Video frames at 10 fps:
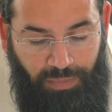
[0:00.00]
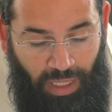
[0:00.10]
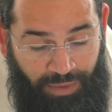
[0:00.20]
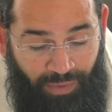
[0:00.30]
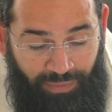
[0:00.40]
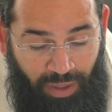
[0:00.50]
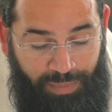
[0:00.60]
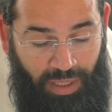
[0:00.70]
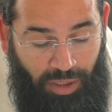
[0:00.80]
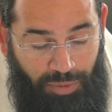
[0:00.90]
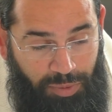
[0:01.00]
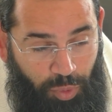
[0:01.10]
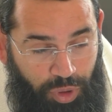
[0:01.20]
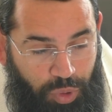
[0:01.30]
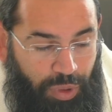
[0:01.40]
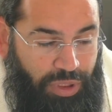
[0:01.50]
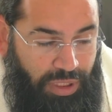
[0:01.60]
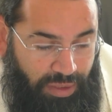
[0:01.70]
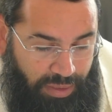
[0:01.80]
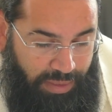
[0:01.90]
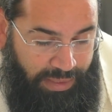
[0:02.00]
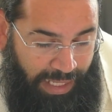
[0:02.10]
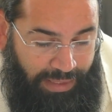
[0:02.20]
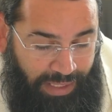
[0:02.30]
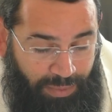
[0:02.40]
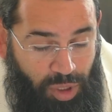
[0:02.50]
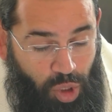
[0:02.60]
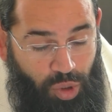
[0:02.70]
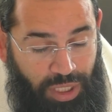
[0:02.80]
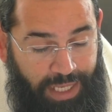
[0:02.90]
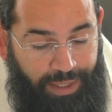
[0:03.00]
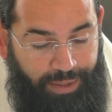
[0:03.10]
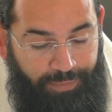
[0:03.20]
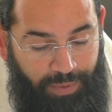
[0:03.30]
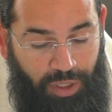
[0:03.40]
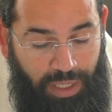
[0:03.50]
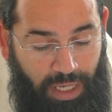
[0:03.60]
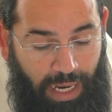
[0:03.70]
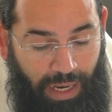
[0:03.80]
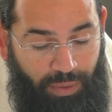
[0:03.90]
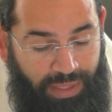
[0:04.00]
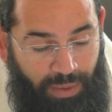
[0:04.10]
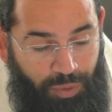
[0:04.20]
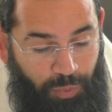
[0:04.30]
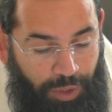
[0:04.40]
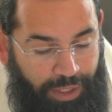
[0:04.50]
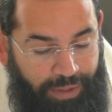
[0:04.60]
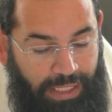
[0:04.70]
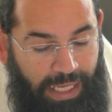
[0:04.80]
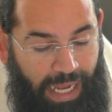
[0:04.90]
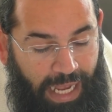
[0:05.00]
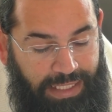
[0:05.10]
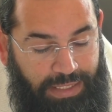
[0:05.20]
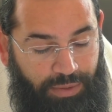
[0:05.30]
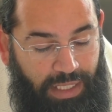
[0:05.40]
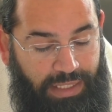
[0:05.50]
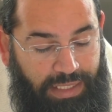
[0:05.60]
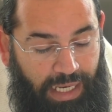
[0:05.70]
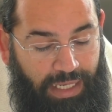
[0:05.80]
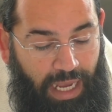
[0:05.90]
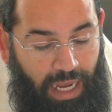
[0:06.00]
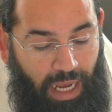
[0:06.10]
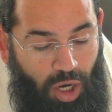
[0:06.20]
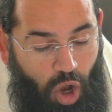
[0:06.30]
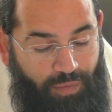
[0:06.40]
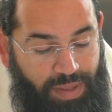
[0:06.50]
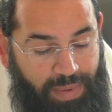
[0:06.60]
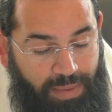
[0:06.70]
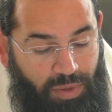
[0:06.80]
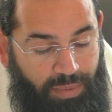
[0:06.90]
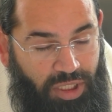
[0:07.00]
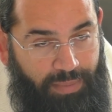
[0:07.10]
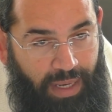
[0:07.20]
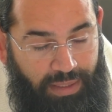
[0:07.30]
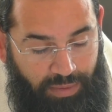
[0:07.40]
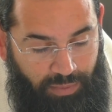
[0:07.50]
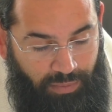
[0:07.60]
If I want to be a little bit more stringent, that we could hear. We could hear how that would work. Asur Yisrael lachalovet b'yom Shabbat.